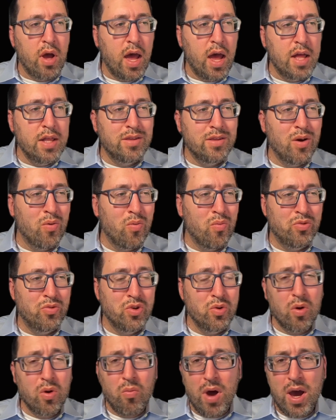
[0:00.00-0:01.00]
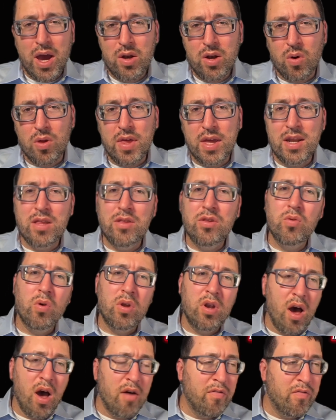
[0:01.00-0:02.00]
don't do it right, or they didn't do
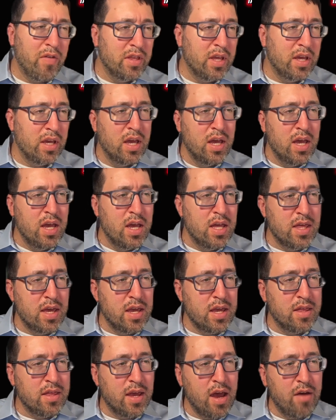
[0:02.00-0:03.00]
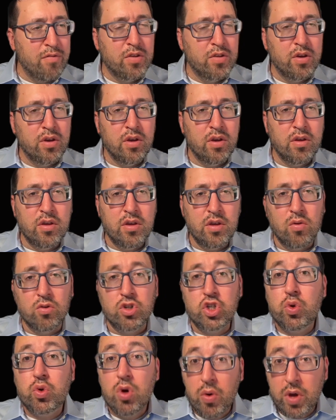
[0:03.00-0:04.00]
enough, and they have to
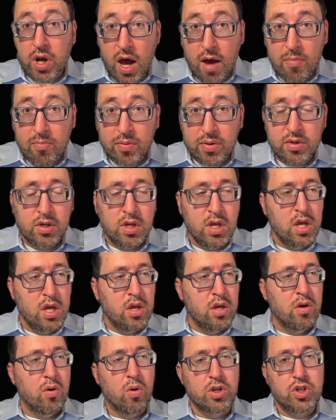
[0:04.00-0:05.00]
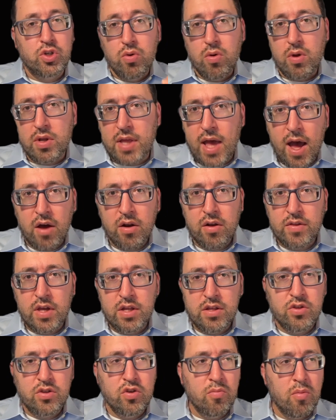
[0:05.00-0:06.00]
true it up or true it down if they did
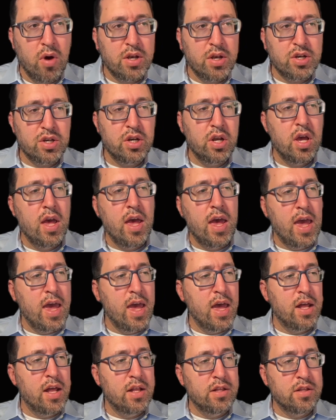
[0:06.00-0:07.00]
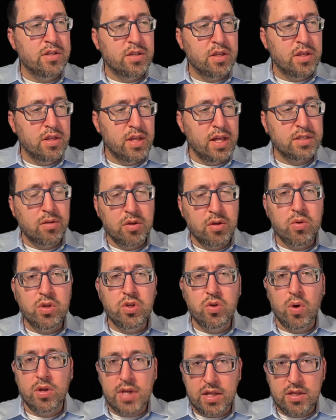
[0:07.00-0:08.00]
too much, and that's something we do at
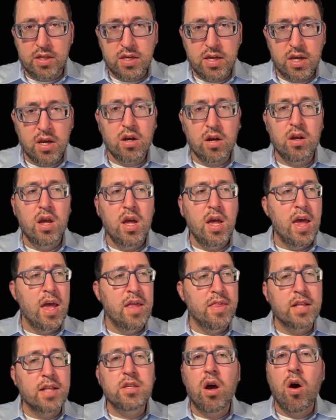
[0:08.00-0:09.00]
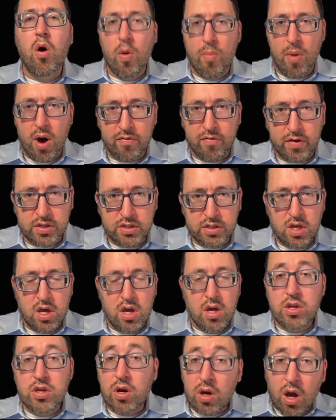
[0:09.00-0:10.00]
the end of the year, and that's home office.
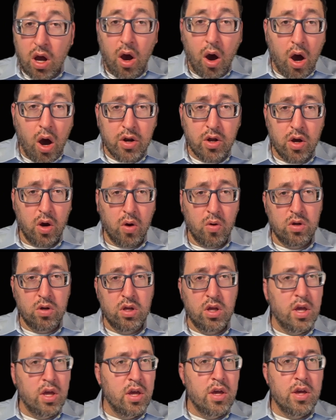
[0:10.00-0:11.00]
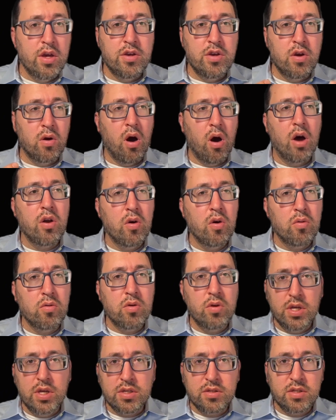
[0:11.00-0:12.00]
Your auto
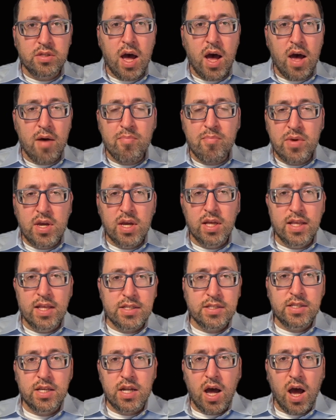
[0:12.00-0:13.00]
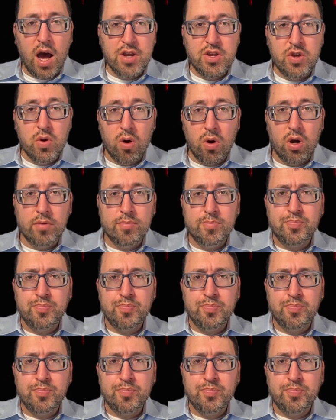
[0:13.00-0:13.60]
is not being listed on your